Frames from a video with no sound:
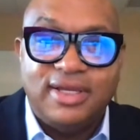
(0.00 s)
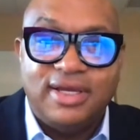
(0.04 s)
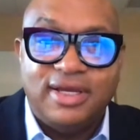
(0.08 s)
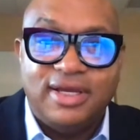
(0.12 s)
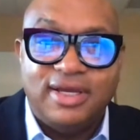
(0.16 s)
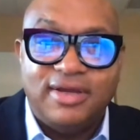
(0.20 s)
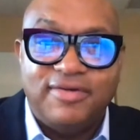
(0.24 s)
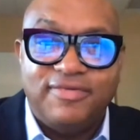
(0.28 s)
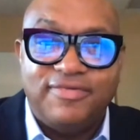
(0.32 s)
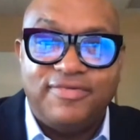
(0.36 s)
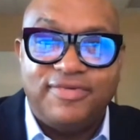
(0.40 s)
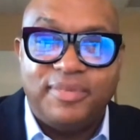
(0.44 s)

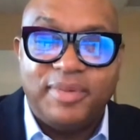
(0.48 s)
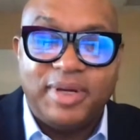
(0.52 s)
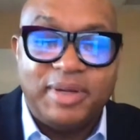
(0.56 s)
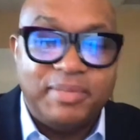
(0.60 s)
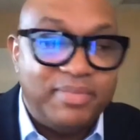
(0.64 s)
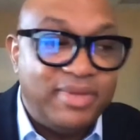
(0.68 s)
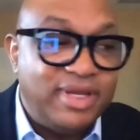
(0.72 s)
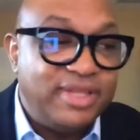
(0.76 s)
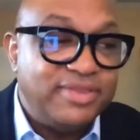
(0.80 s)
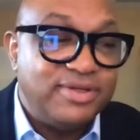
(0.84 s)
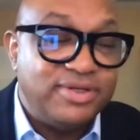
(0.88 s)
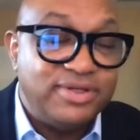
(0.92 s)
For my
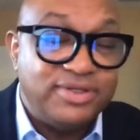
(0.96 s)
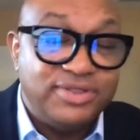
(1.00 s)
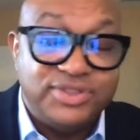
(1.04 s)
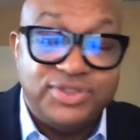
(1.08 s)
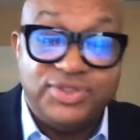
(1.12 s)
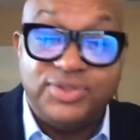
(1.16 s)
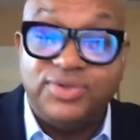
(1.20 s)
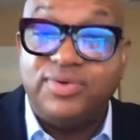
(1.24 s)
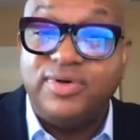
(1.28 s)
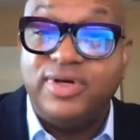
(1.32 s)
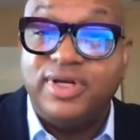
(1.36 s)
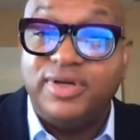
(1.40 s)
mother,
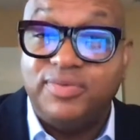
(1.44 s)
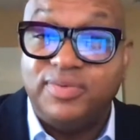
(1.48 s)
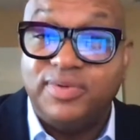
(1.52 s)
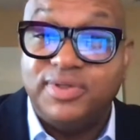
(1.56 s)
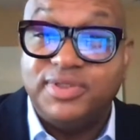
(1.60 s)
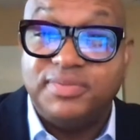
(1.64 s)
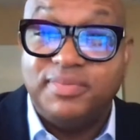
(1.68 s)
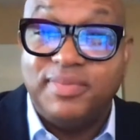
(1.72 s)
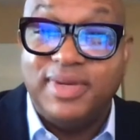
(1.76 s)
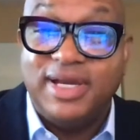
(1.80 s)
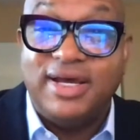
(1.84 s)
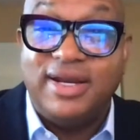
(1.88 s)
joy
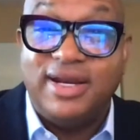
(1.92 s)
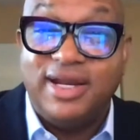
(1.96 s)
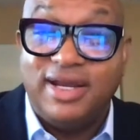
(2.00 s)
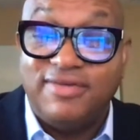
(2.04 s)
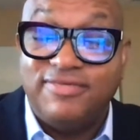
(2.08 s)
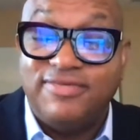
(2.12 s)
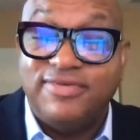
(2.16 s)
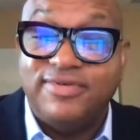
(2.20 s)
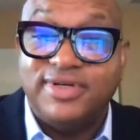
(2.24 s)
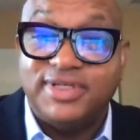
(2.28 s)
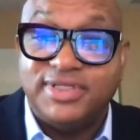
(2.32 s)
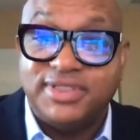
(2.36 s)
was Mount
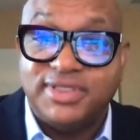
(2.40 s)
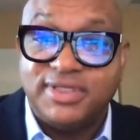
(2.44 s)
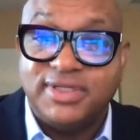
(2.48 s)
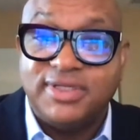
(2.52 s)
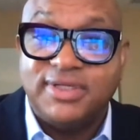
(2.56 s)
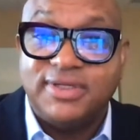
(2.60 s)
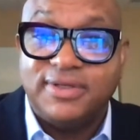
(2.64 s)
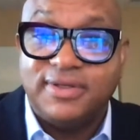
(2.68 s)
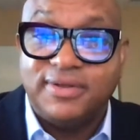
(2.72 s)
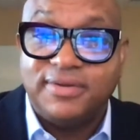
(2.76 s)
Everest.